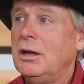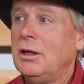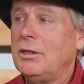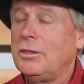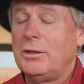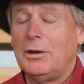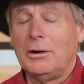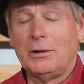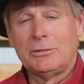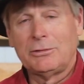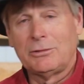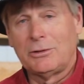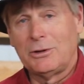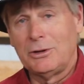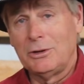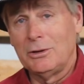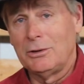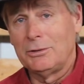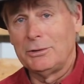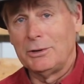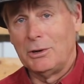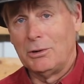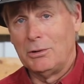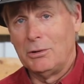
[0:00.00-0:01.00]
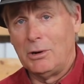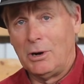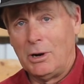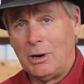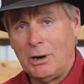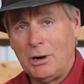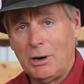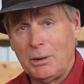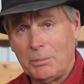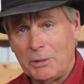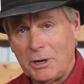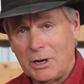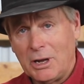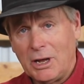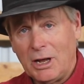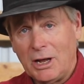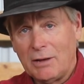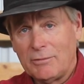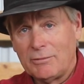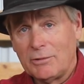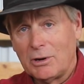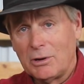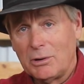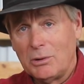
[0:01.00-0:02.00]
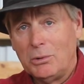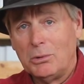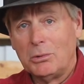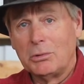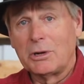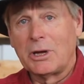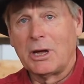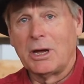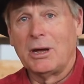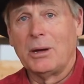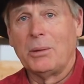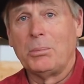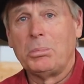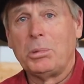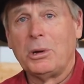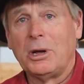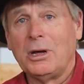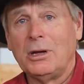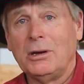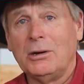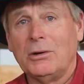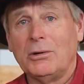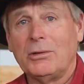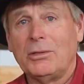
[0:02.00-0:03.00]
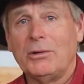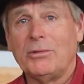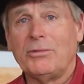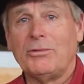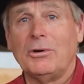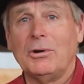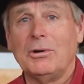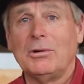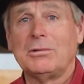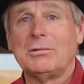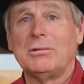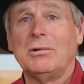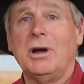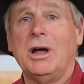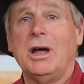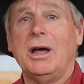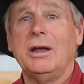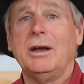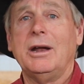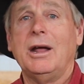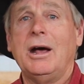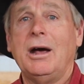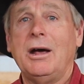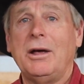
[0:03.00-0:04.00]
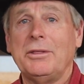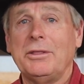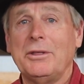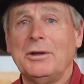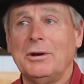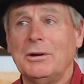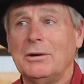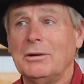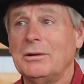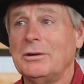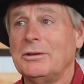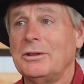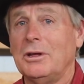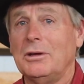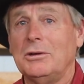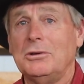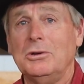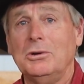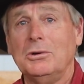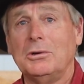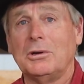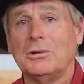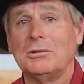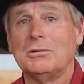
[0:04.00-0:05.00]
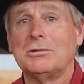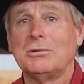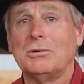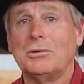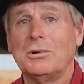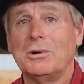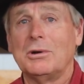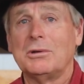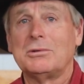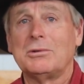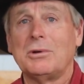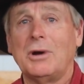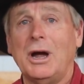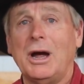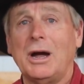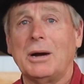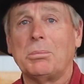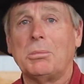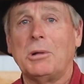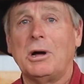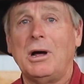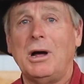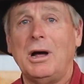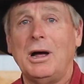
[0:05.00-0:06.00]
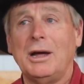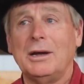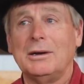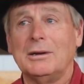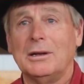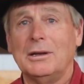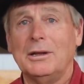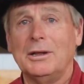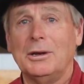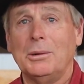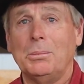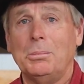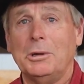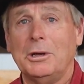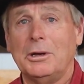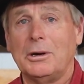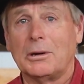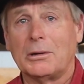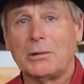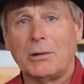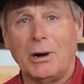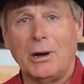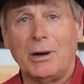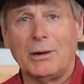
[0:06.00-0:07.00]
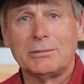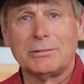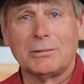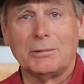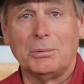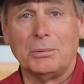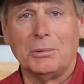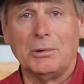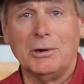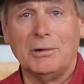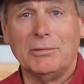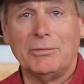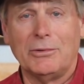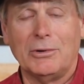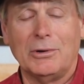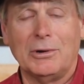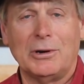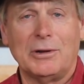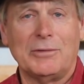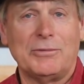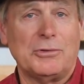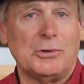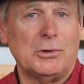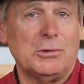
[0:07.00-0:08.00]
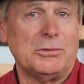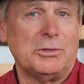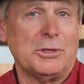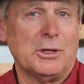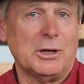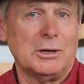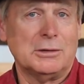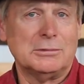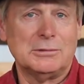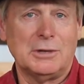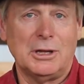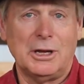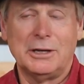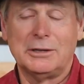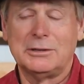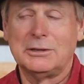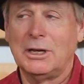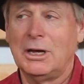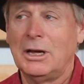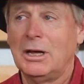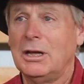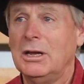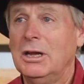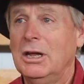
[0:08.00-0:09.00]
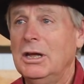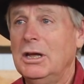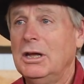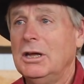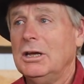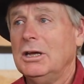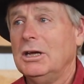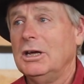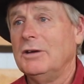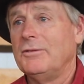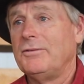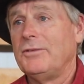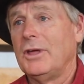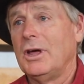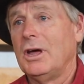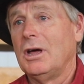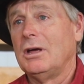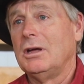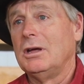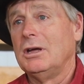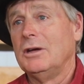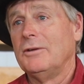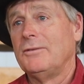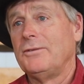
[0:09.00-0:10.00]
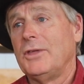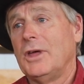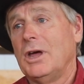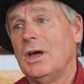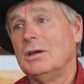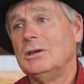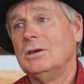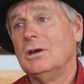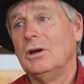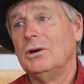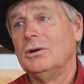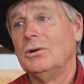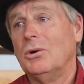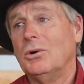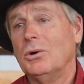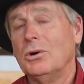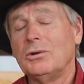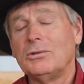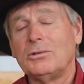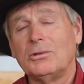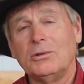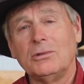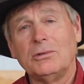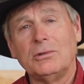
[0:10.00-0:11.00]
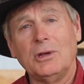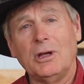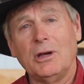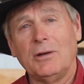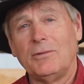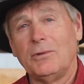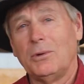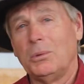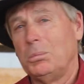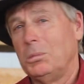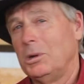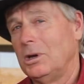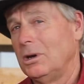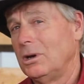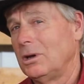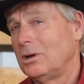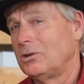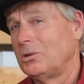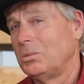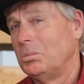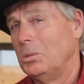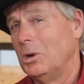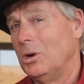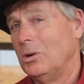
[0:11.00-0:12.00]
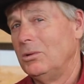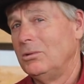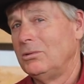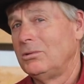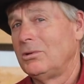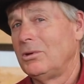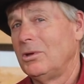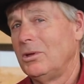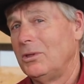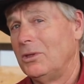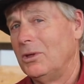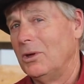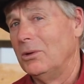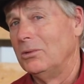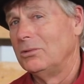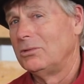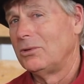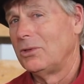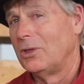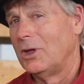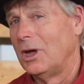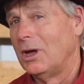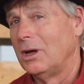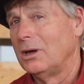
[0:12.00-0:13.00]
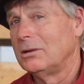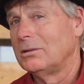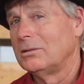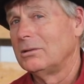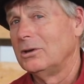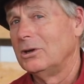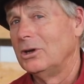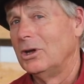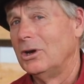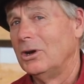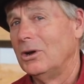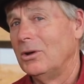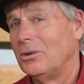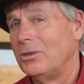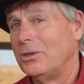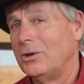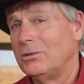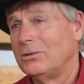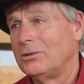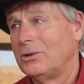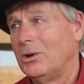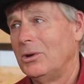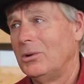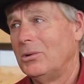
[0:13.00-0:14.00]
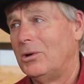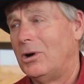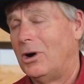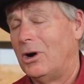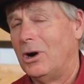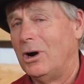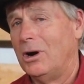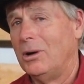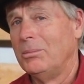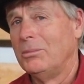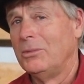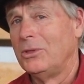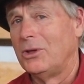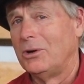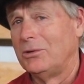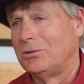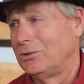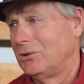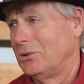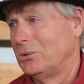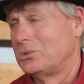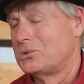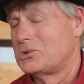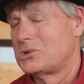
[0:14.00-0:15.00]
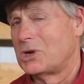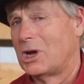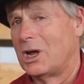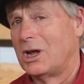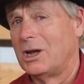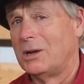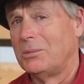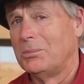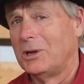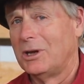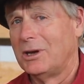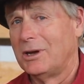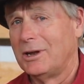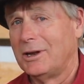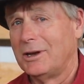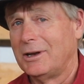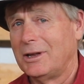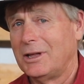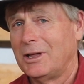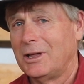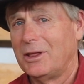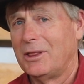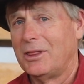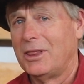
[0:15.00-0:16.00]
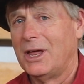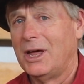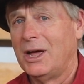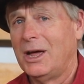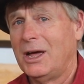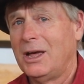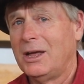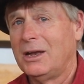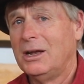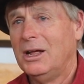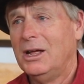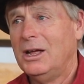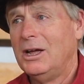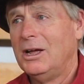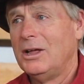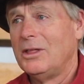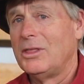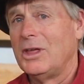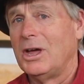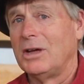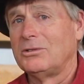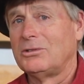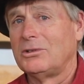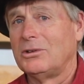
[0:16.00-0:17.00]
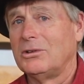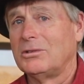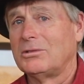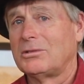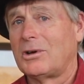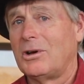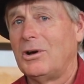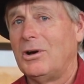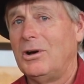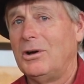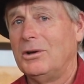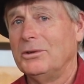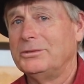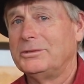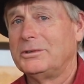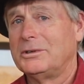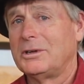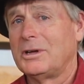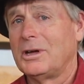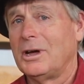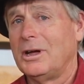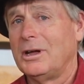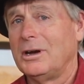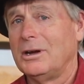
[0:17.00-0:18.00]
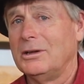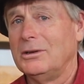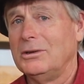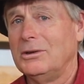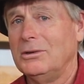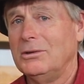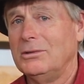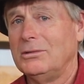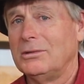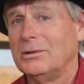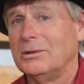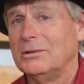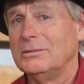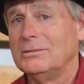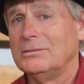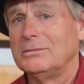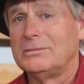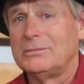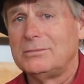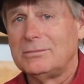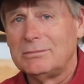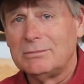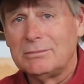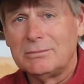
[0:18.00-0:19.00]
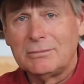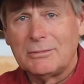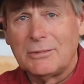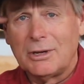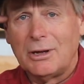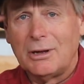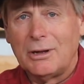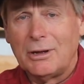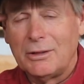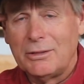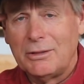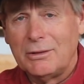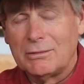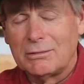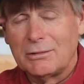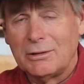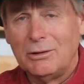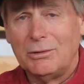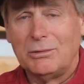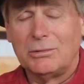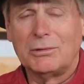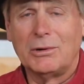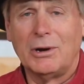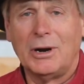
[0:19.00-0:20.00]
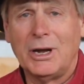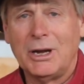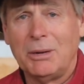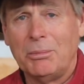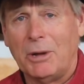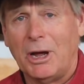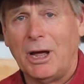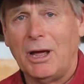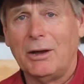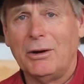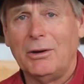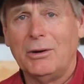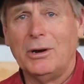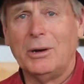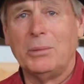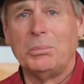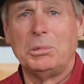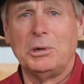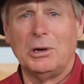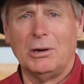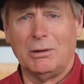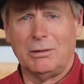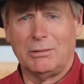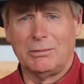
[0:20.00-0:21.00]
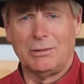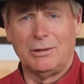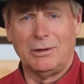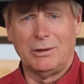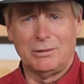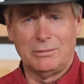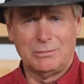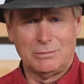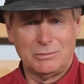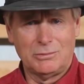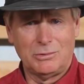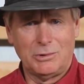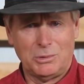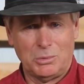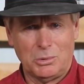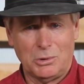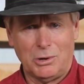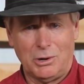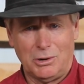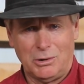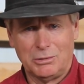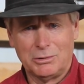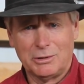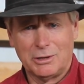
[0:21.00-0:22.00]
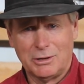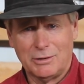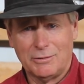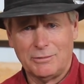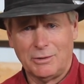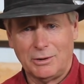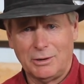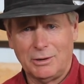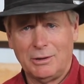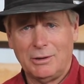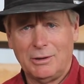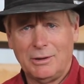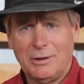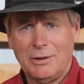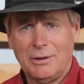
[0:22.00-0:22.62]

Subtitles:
there's still no harm in having an old campaigner the first ride out there that you can sort of track behind a little bit across the river and a few things like that. If that young horse has never been exposed to those things, there's no harm, there's no shame in any of that. That's just called kind of using this little gray matter up here that we were all given.